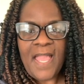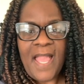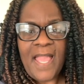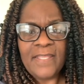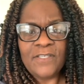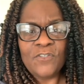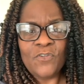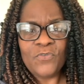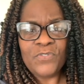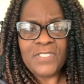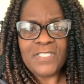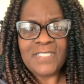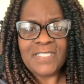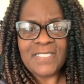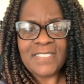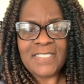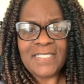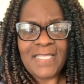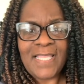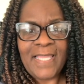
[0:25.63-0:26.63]
I know this
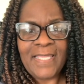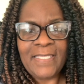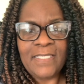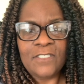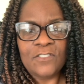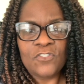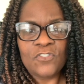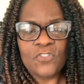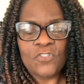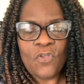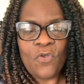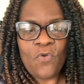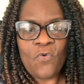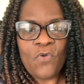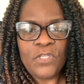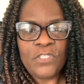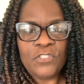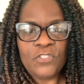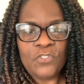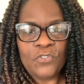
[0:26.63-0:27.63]
is like
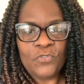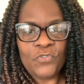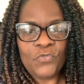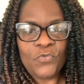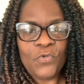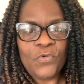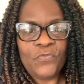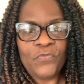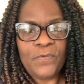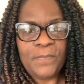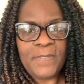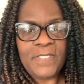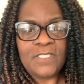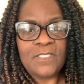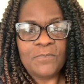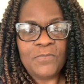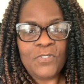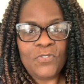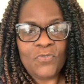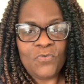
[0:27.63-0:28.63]
so unusual for me
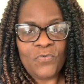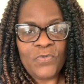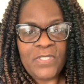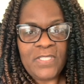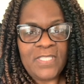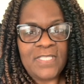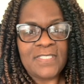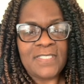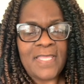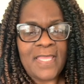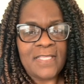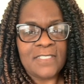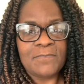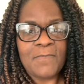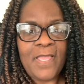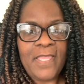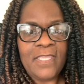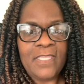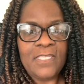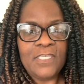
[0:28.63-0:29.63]
to be doing this as
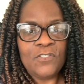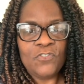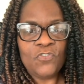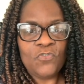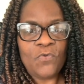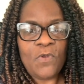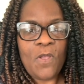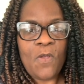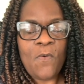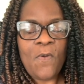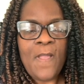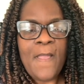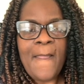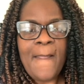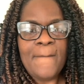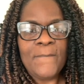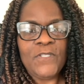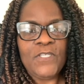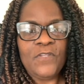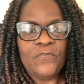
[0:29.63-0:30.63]
my intro,
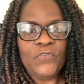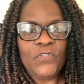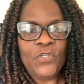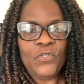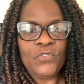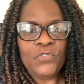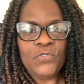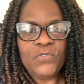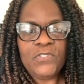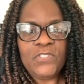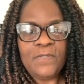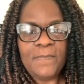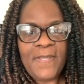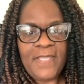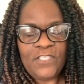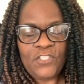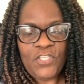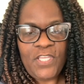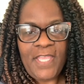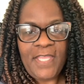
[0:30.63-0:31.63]
but if you're new to
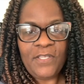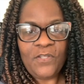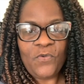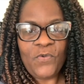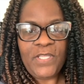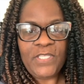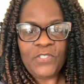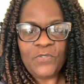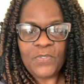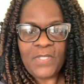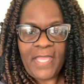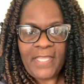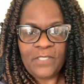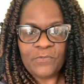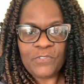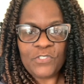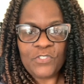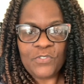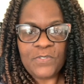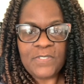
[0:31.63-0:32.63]
my channel and you like
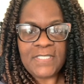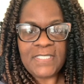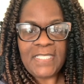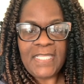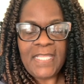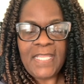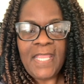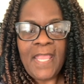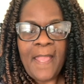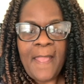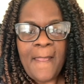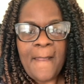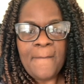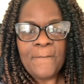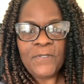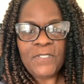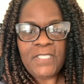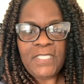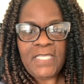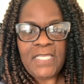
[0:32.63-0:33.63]
what you see,
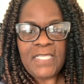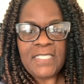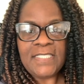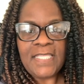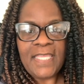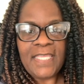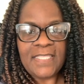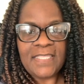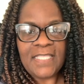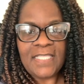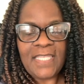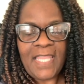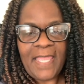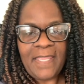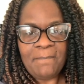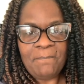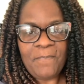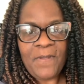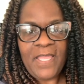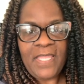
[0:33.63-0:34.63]
please hit the
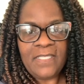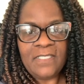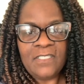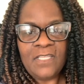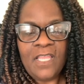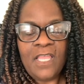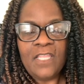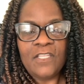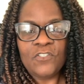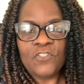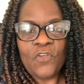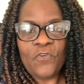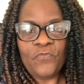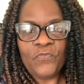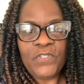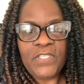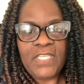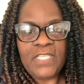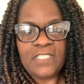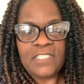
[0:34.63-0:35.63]
like button. Don't
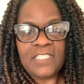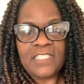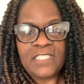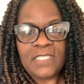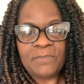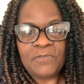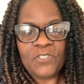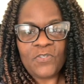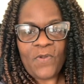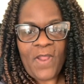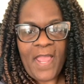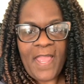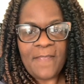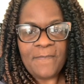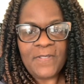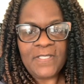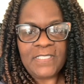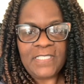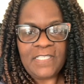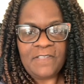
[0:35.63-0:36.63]
forget to
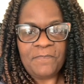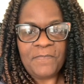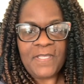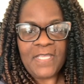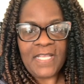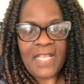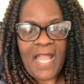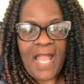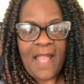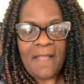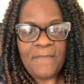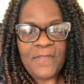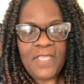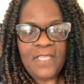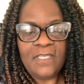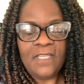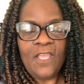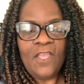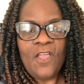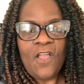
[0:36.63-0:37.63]
subscribe and leave me a
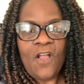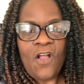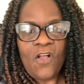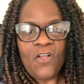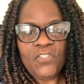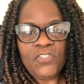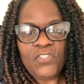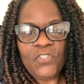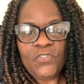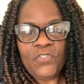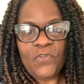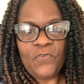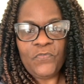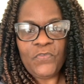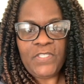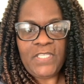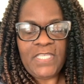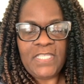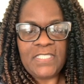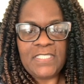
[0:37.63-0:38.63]
comment. Also, don't
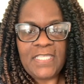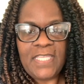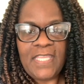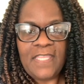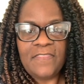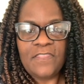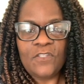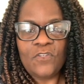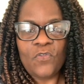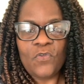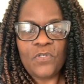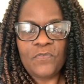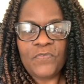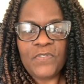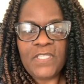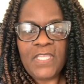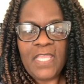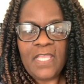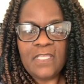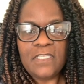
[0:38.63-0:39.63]
forget to hit the
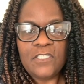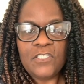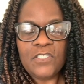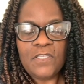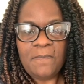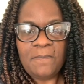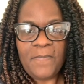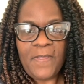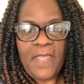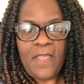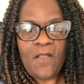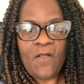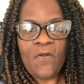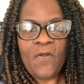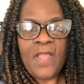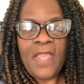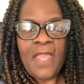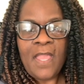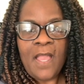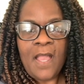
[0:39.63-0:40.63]
notification
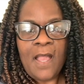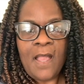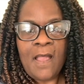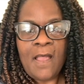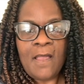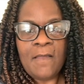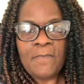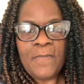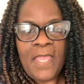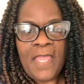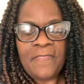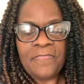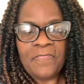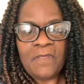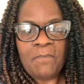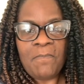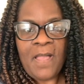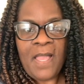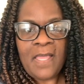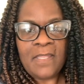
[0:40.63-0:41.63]
bell um, at
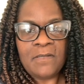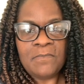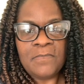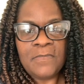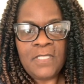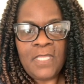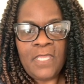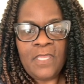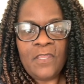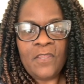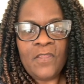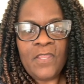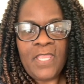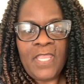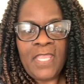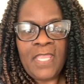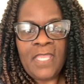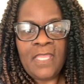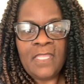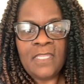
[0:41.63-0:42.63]
the bottom there
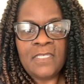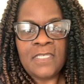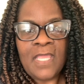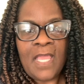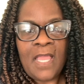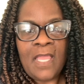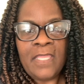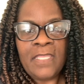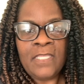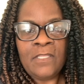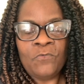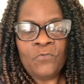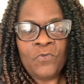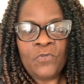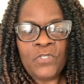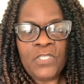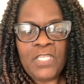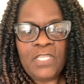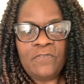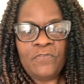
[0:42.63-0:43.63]
and it
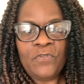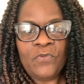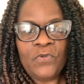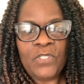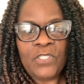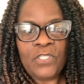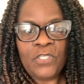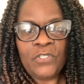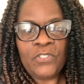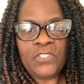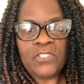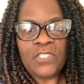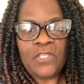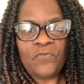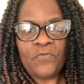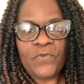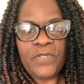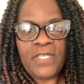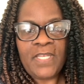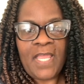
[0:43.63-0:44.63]
will give you alerts
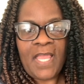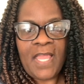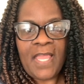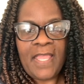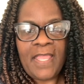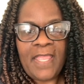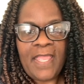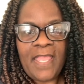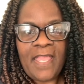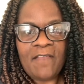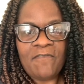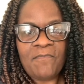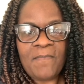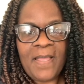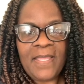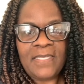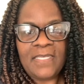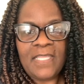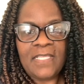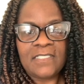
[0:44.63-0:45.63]
of when I have
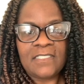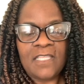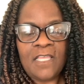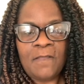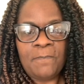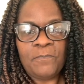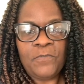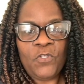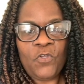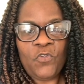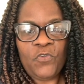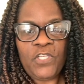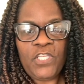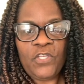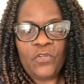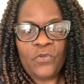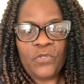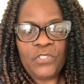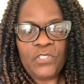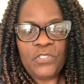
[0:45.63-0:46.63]
my next upload
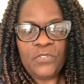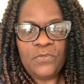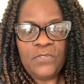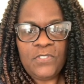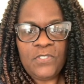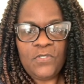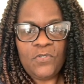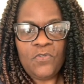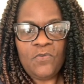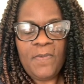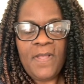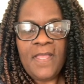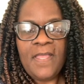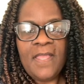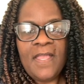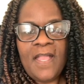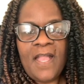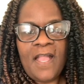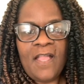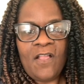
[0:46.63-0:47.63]
here on YouTube.
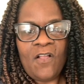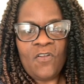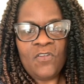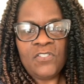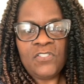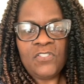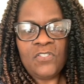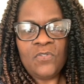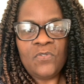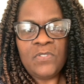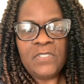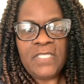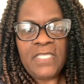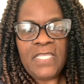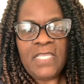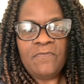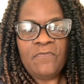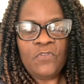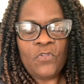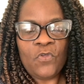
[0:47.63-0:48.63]
I also
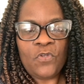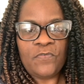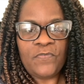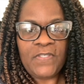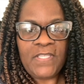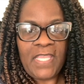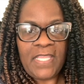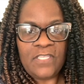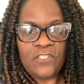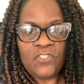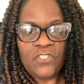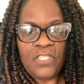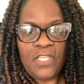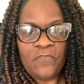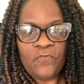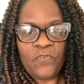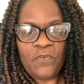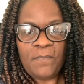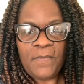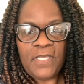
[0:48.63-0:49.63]
leave notification
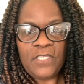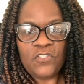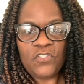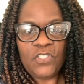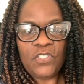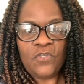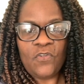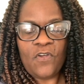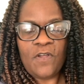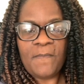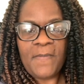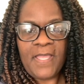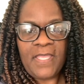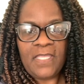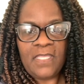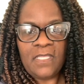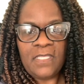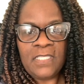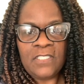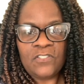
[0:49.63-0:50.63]
information on
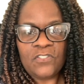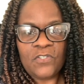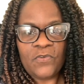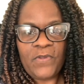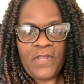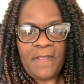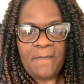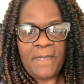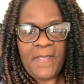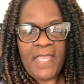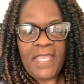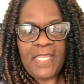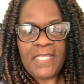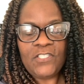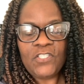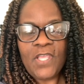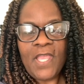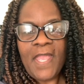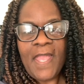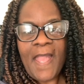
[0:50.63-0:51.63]
my Instagram
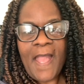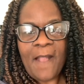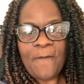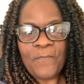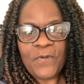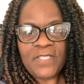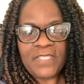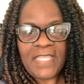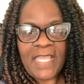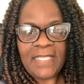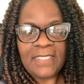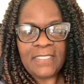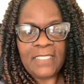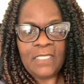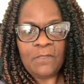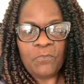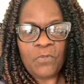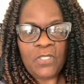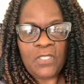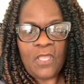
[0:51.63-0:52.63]
page. I'll put that
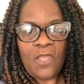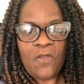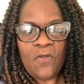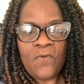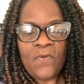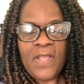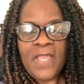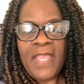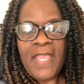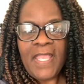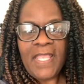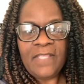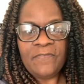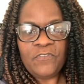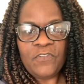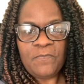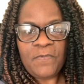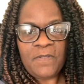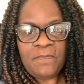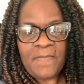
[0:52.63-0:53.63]
link below.
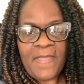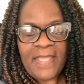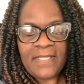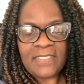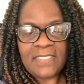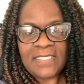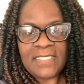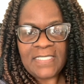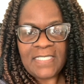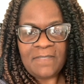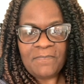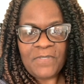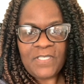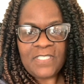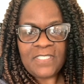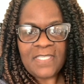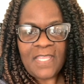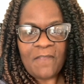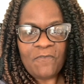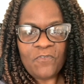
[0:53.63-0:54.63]
If you've been back to see me
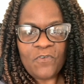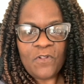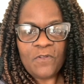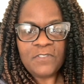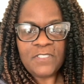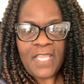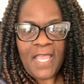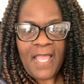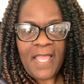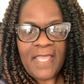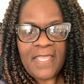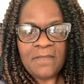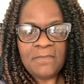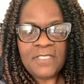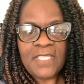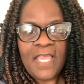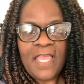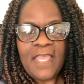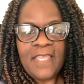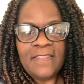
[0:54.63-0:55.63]
several
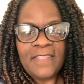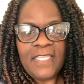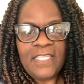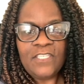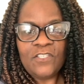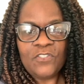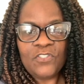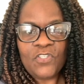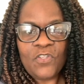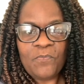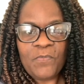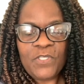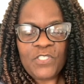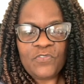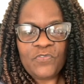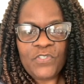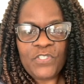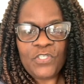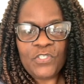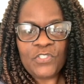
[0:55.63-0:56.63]
times, thank you so
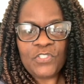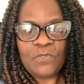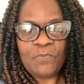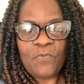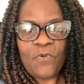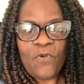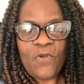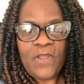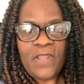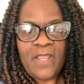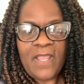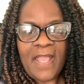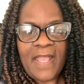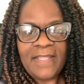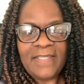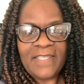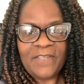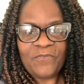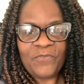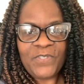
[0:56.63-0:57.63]
much for your support.
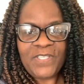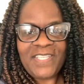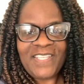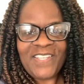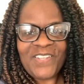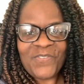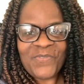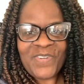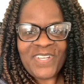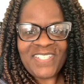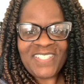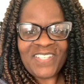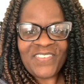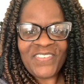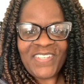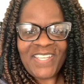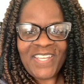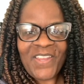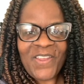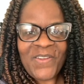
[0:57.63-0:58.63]
I love reading your words
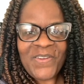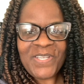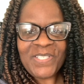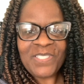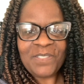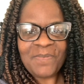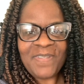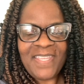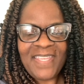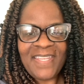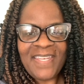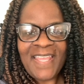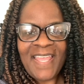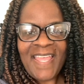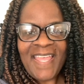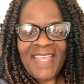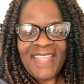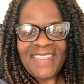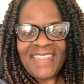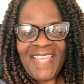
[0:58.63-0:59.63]
of encouragement.
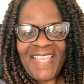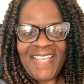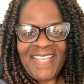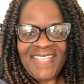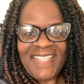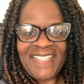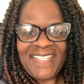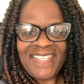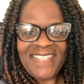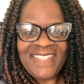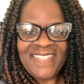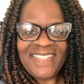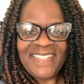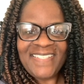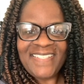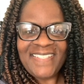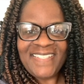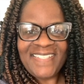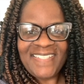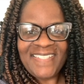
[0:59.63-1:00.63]
Thank
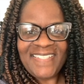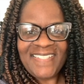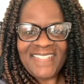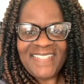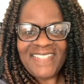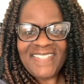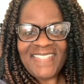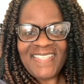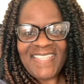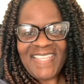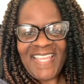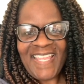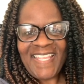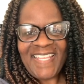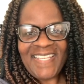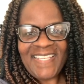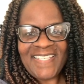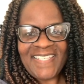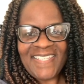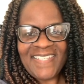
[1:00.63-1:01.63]
you,
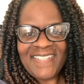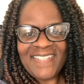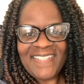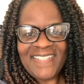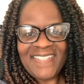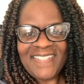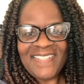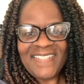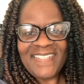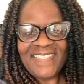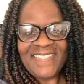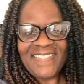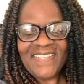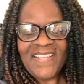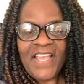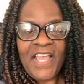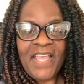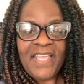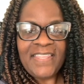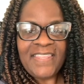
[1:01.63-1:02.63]
thank you,
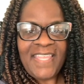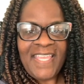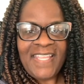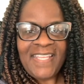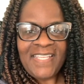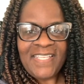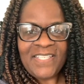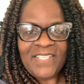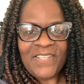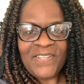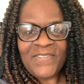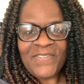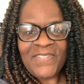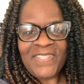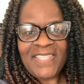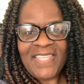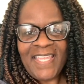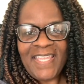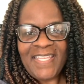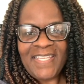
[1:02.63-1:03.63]
thank you,
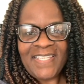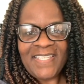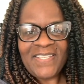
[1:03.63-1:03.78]
thank